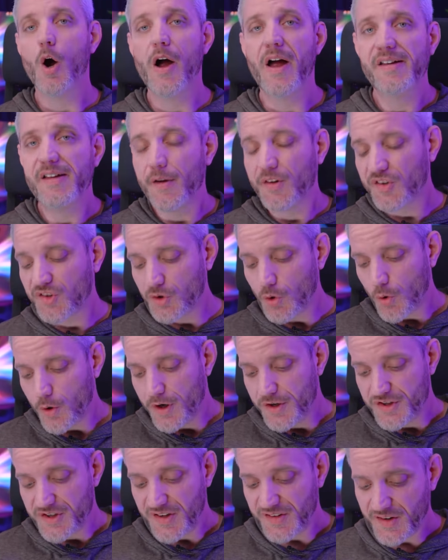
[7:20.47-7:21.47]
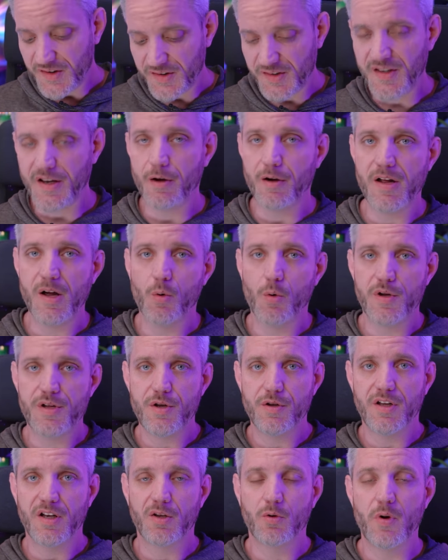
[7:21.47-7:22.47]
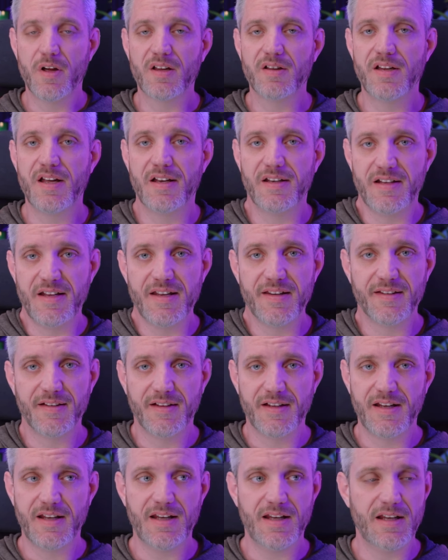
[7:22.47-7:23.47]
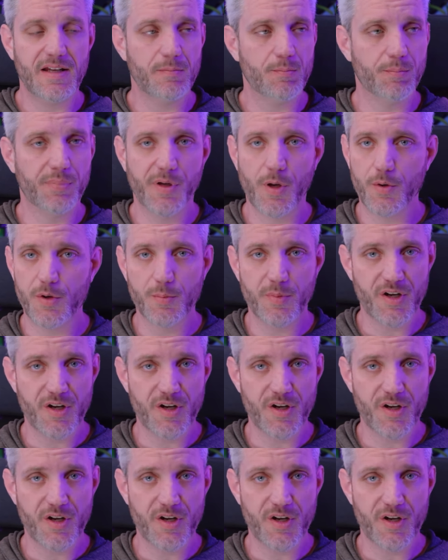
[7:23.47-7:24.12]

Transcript: All right, now storage. This is an area where you could quickly and easily blow your